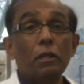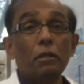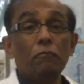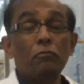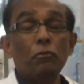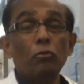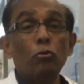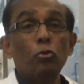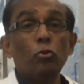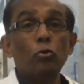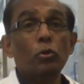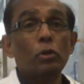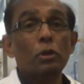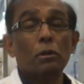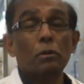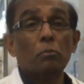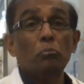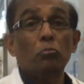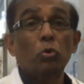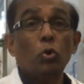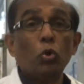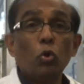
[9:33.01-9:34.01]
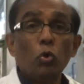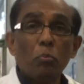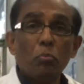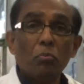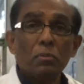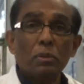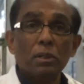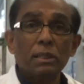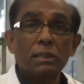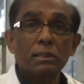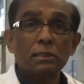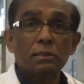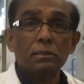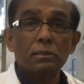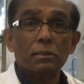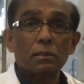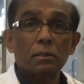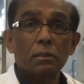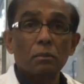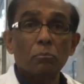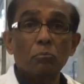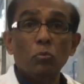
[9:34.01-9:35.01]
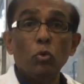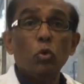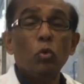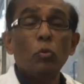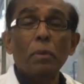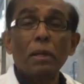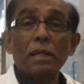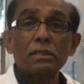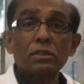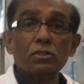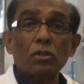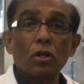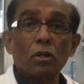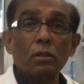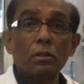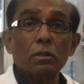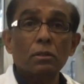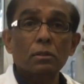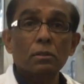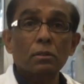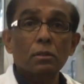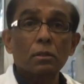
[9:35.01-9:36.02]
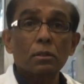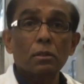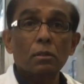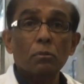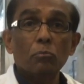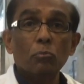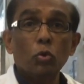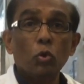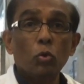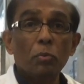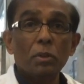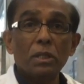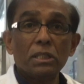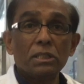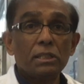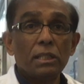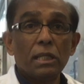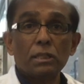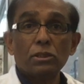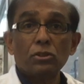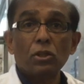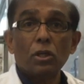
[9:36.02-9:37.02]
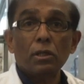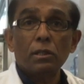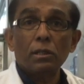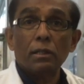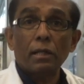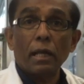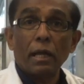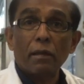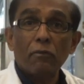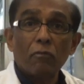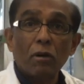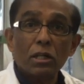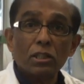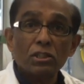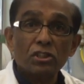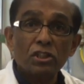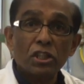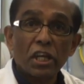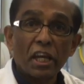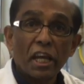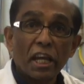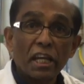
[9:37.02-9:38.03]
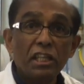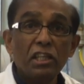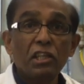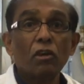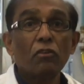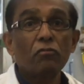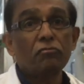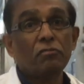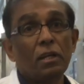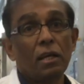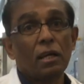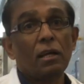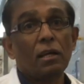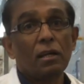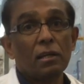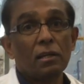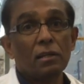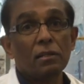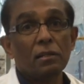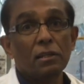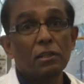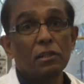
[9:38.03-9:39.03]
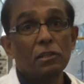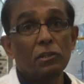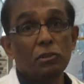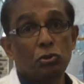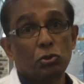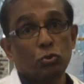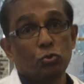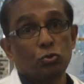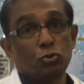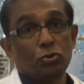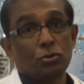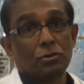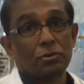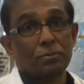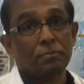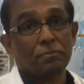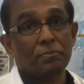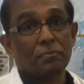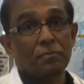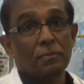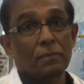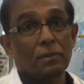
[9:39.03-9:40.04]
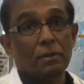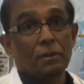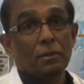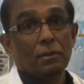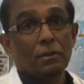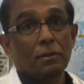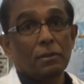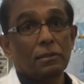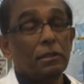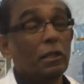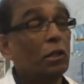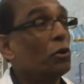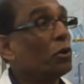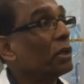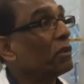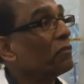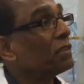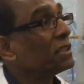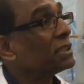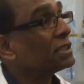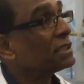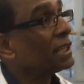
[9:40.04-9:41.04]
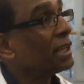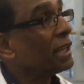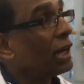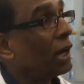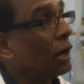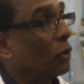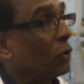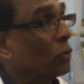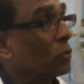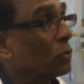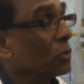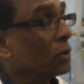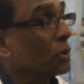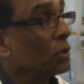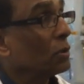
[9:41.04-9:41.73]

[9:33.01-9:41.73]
if you look, Bloom Energy has not divulged any of their issues. They don't even say how.